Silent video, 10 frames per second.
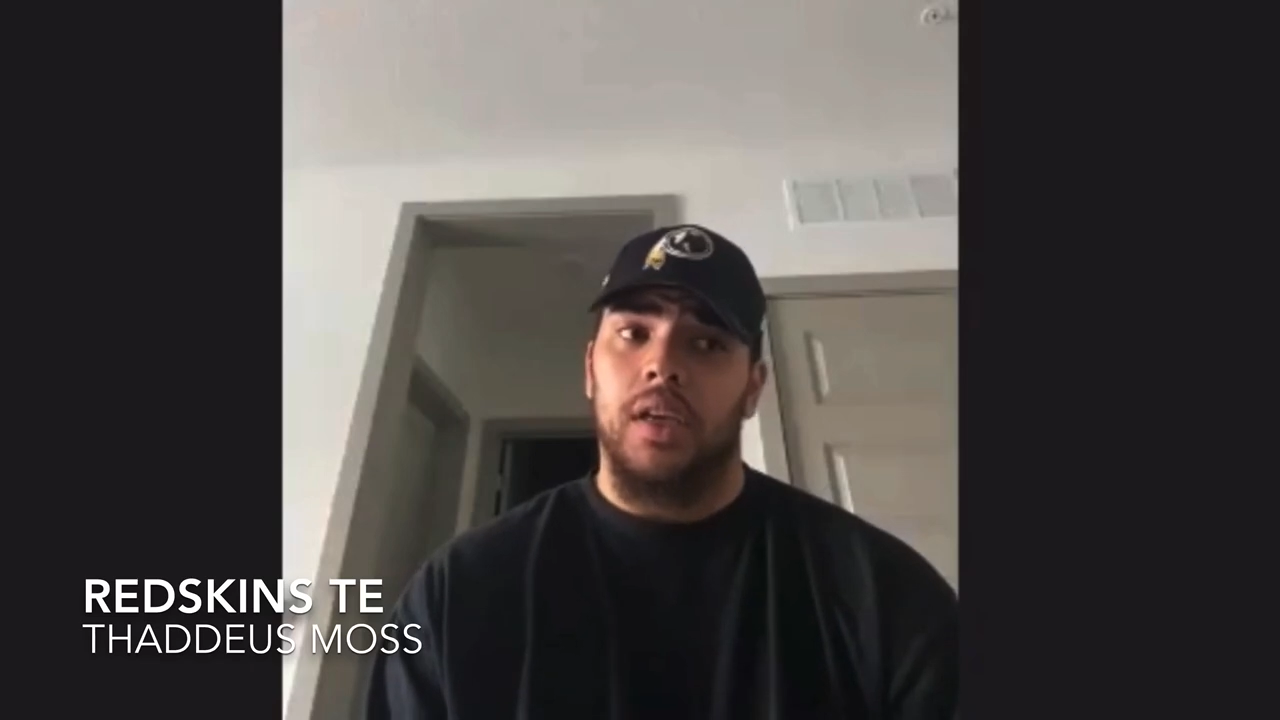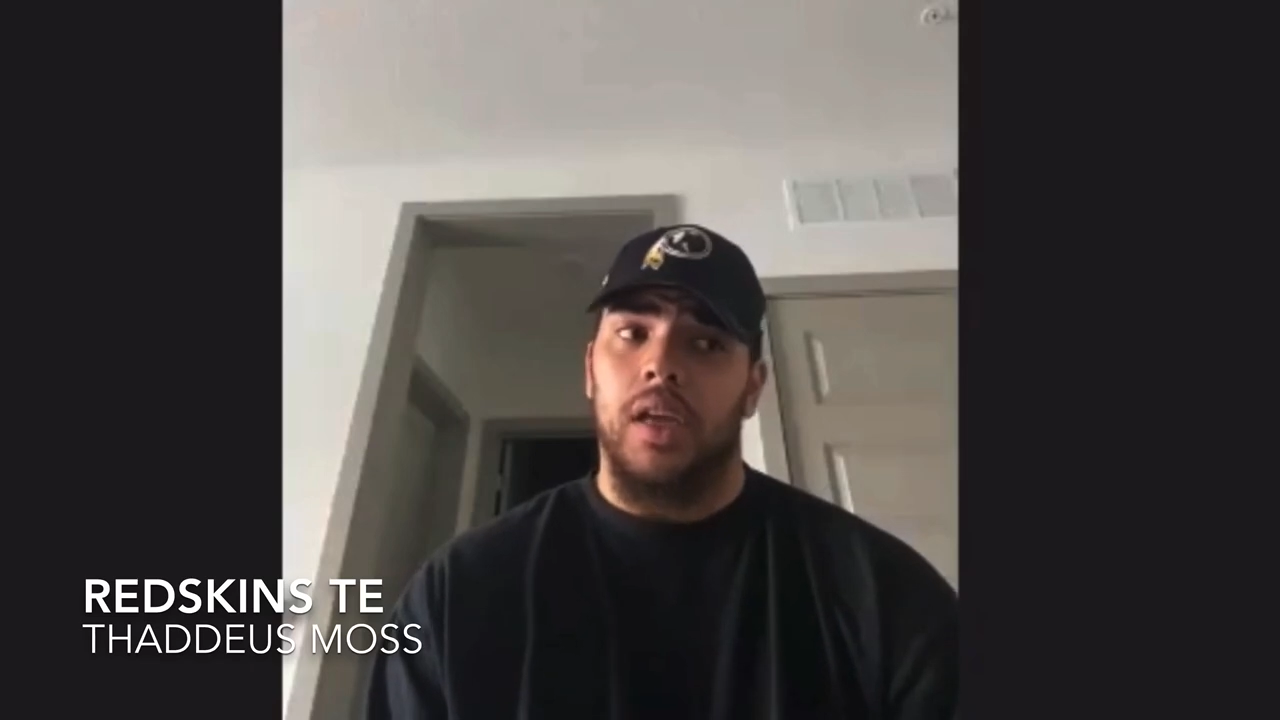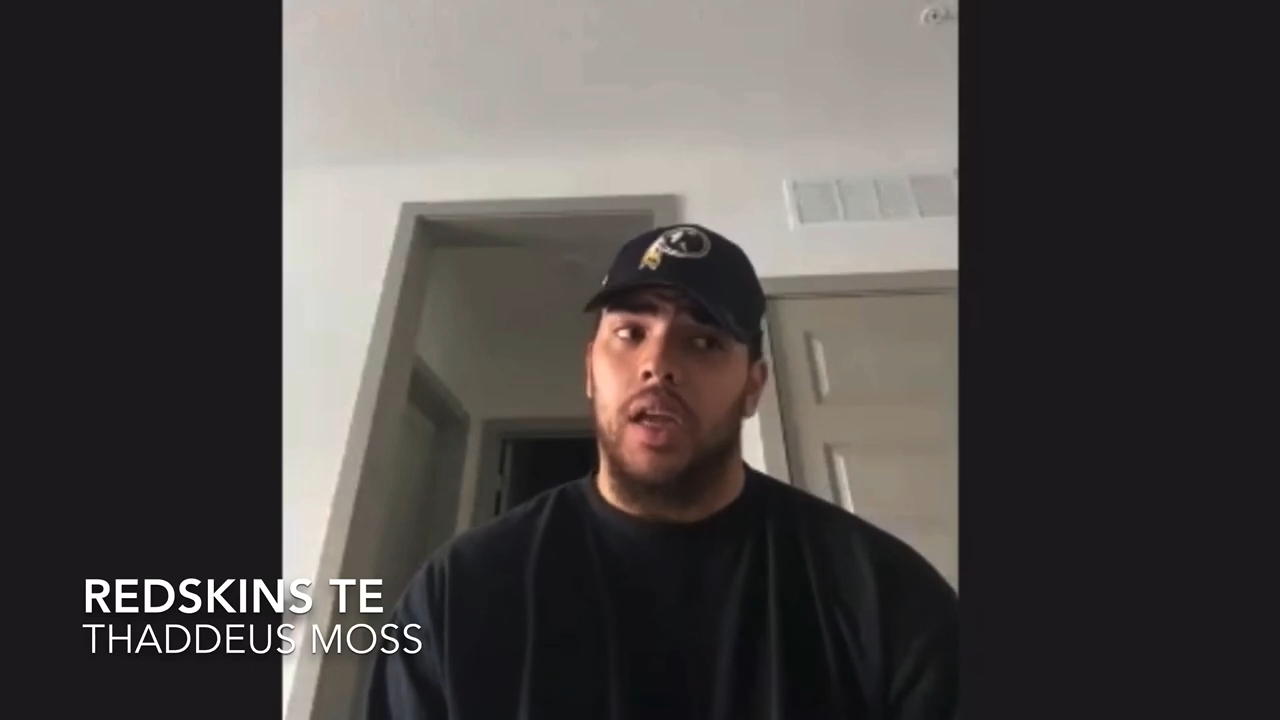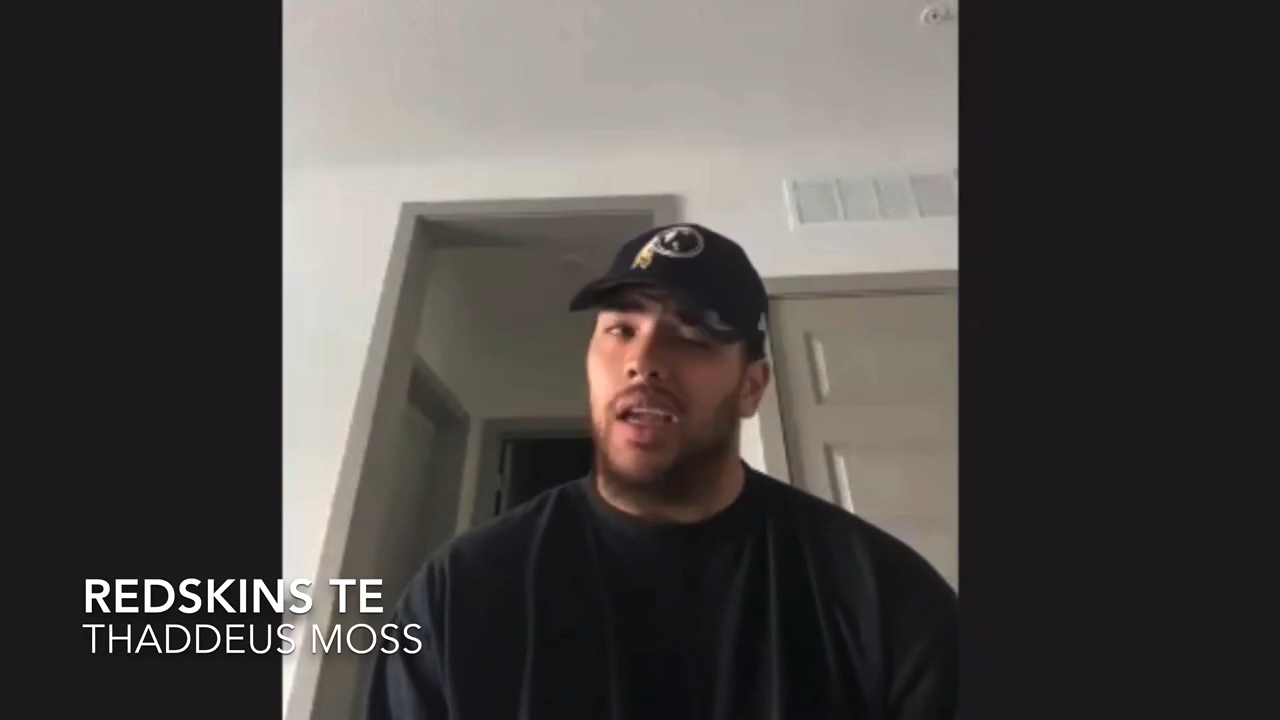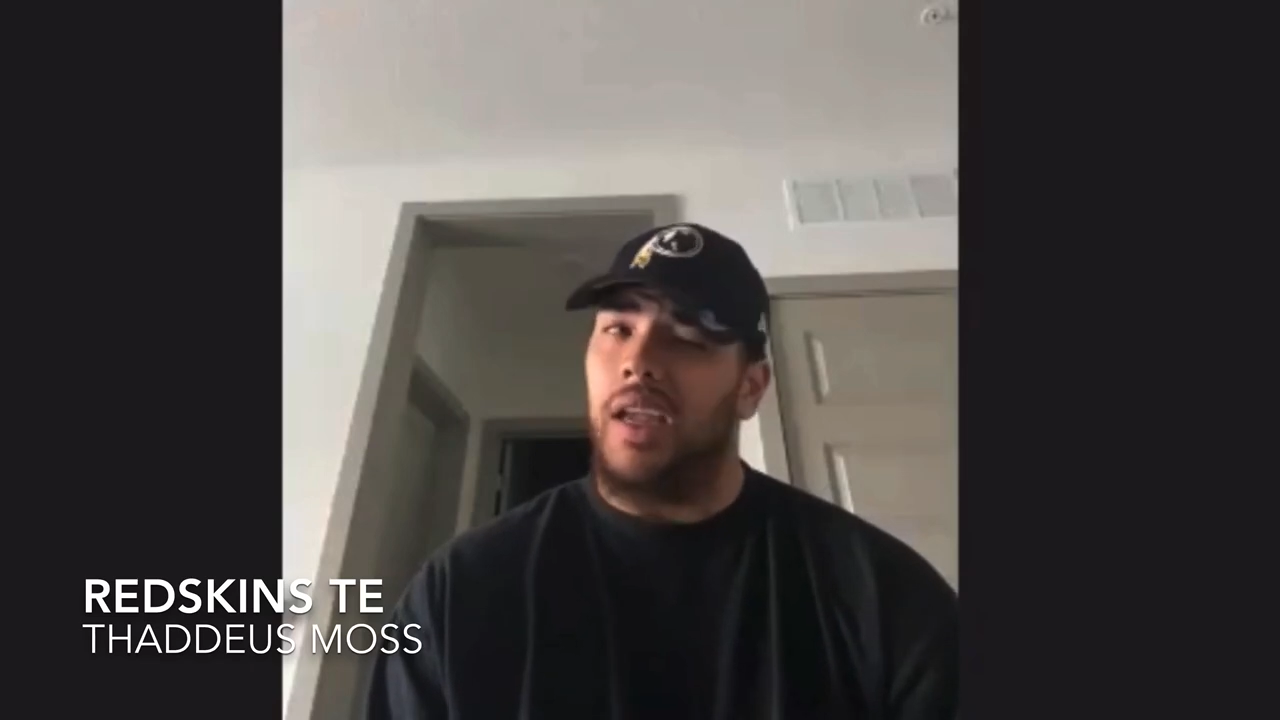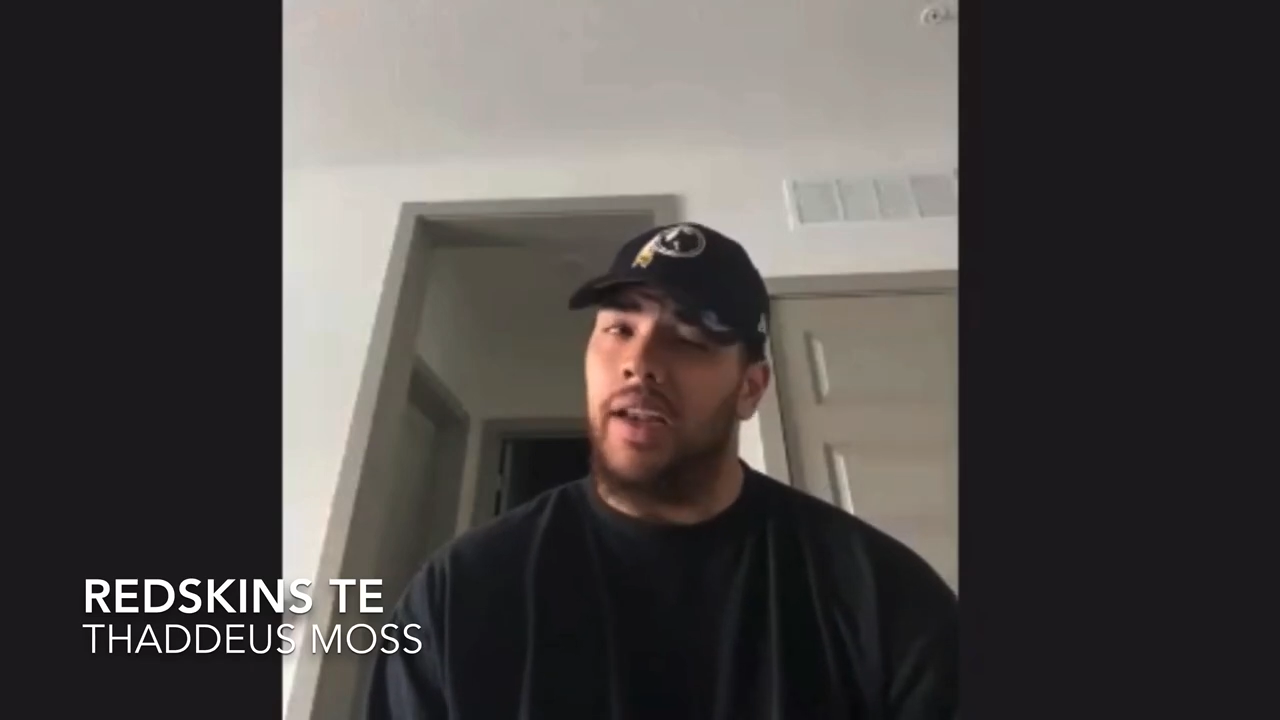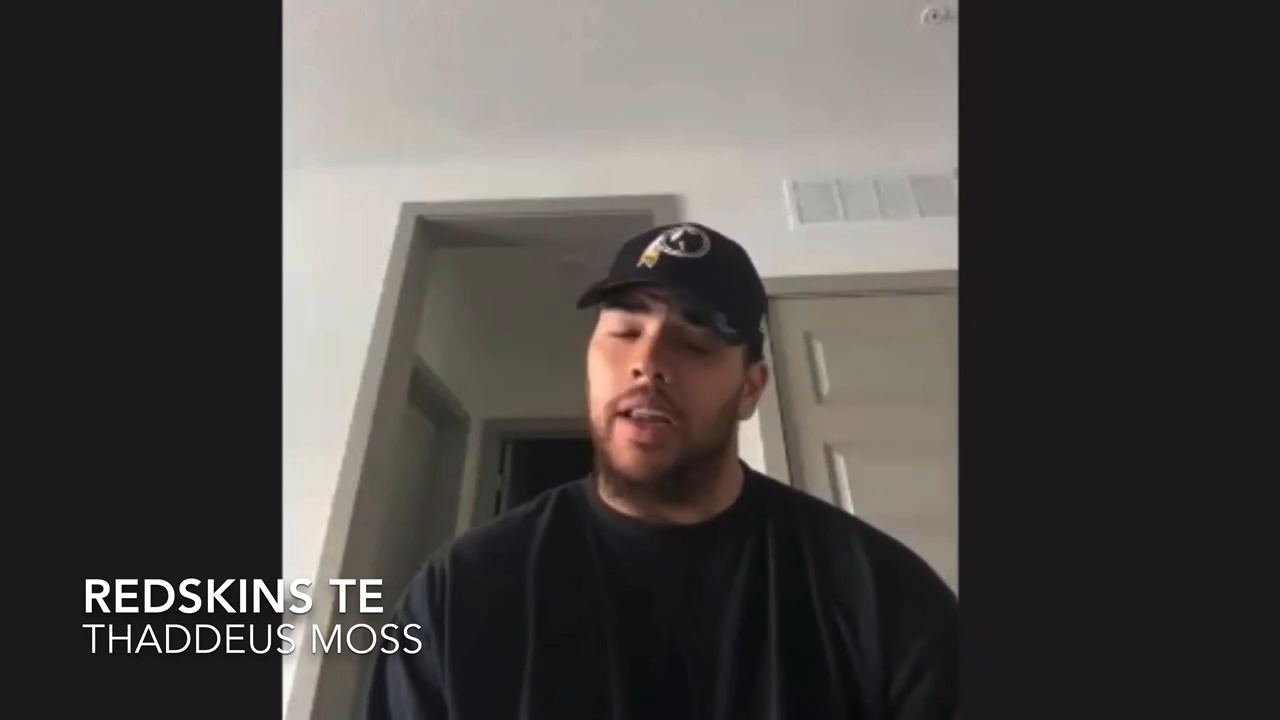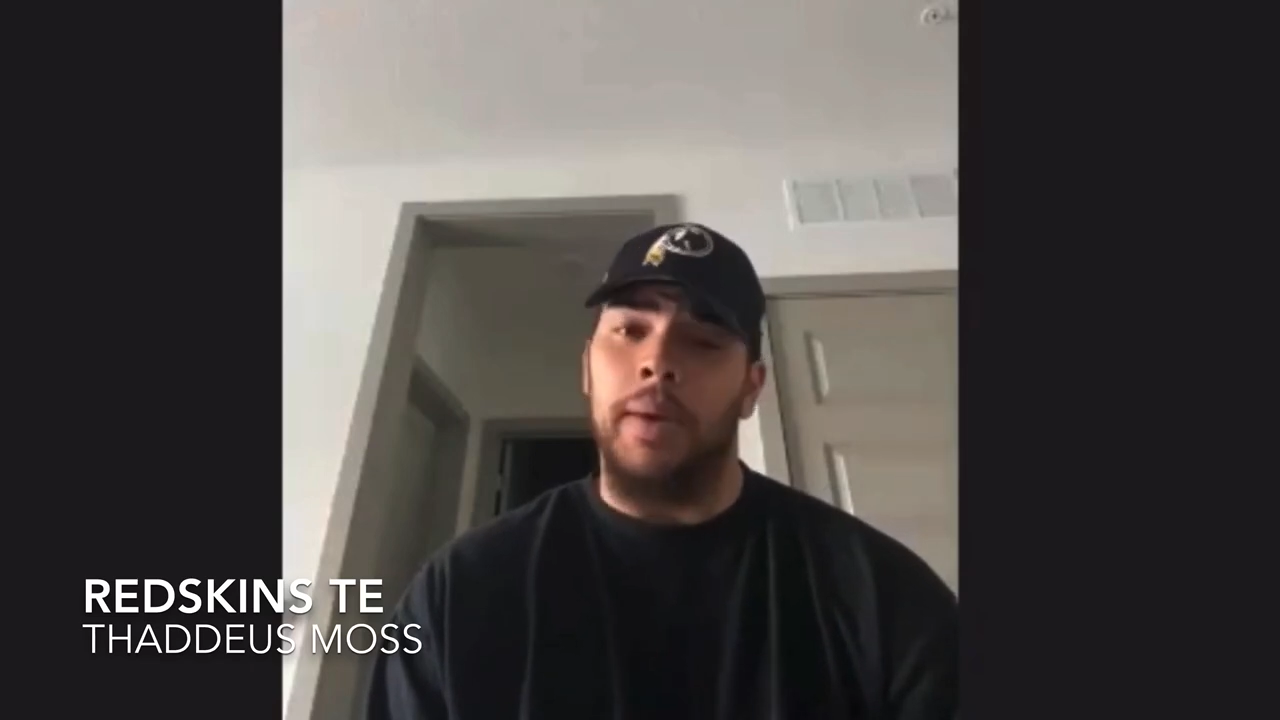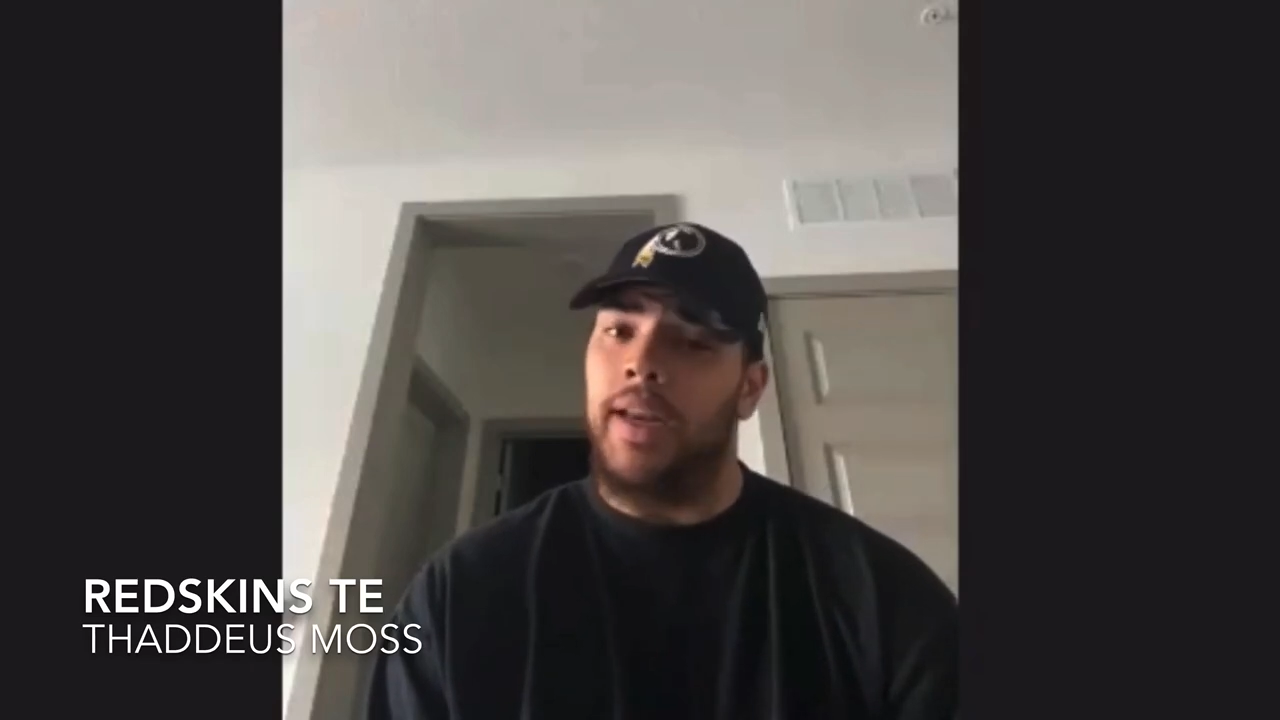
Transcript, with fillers: anybody